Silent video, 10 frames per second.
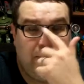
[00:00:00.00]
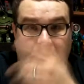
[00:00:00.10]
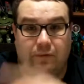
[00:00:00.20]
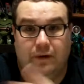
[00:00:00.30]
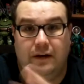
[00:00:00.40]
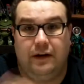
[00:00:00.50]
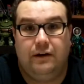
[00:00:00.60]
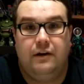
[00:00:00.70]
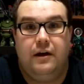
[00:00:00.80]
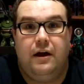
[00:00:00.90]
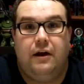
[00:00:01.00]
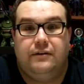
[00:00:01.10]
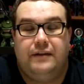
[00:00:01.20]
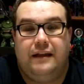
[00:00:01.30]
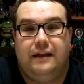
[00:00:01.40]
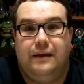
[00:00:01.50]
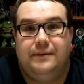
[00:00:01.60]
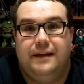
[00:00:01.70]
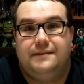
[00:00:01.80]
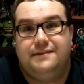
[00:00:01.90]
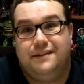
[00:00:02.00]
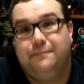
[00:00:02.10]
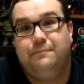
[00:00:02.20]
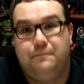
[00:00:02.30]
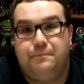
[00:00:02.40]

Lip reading: way you can read our daily updates. So